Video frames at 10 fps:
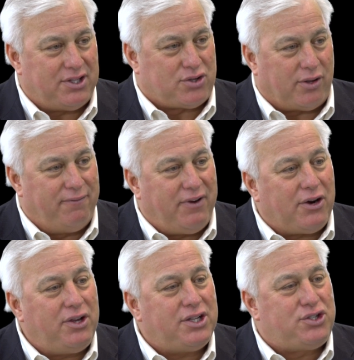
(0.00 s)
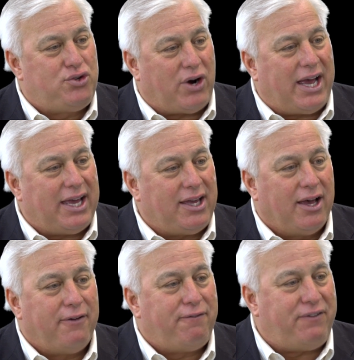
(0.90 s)
it's called variance, drag,
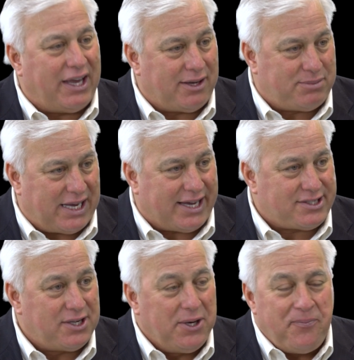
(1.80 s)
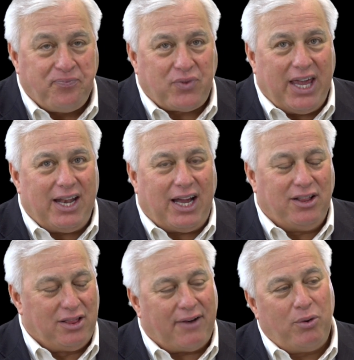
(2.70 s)
phantom tax. And I
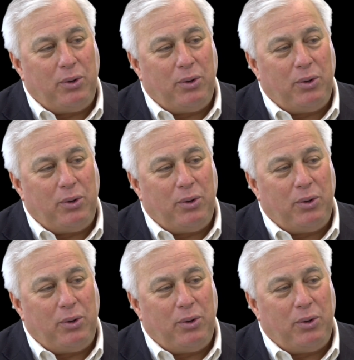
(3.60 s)
love it